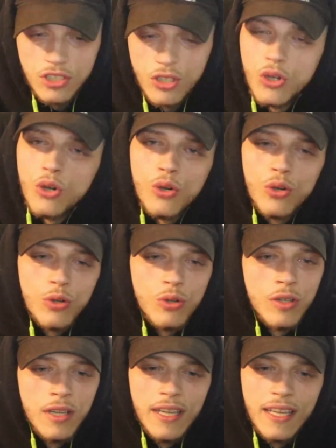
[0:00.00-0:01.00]
It's
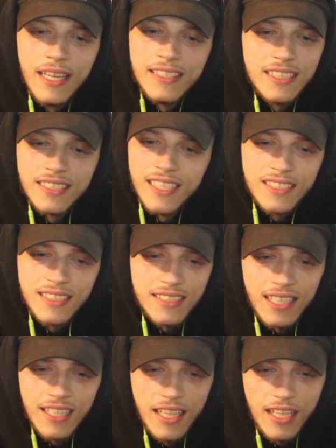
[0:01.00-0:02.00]
cool. It just
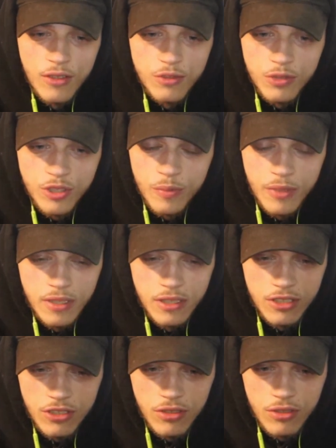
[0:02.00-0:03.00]
doesn't sound like it was supposed to be
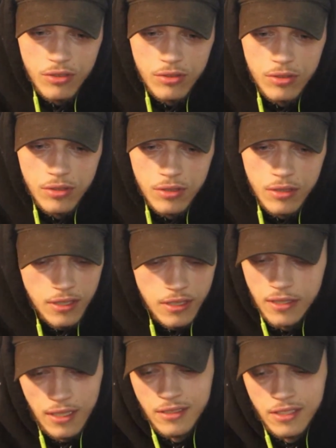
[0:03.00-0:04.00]
in this song.
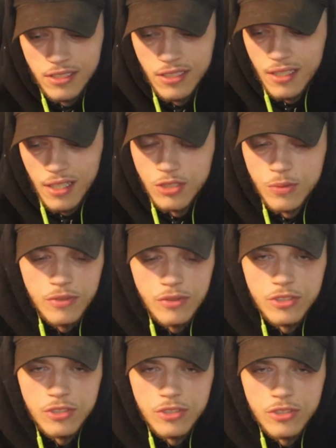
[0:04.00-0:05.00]
It just stuck out to
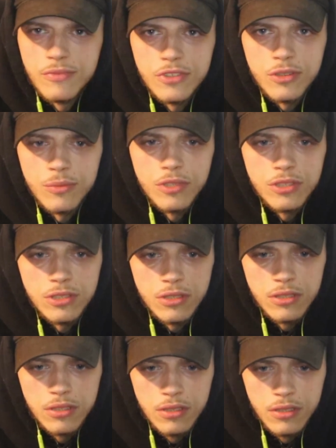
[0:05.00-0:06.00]
me for some reason.
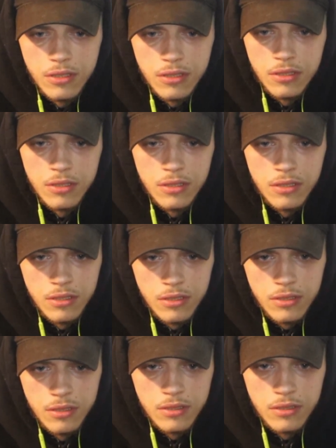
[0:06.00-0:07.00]
On that other
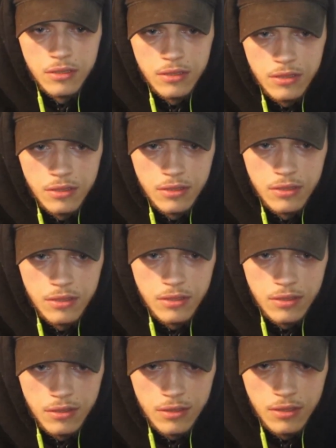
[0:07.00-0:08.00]
bitch for that other bitch.
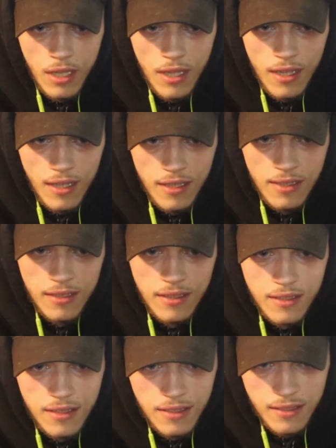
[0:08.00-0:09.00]
He had
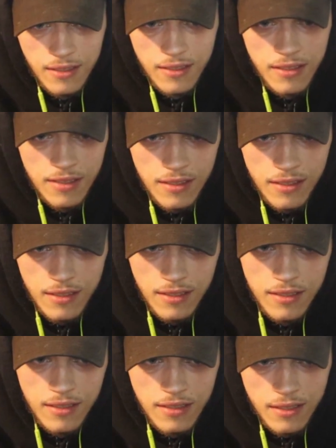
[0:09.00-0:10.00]
posting guns just to cover
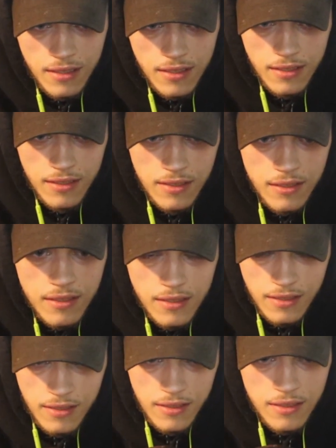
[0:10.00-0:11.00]
it. Too much
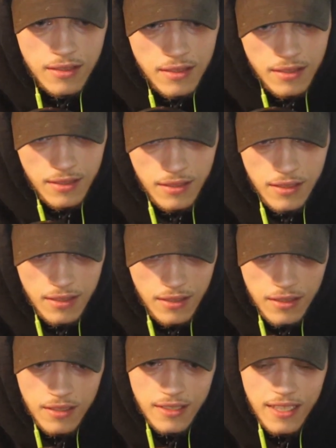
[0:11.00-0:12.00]
bread, I might fuck around and
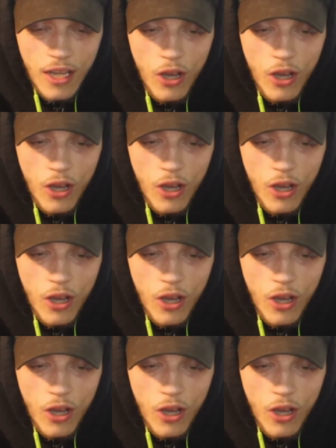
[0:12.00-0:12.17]
butter.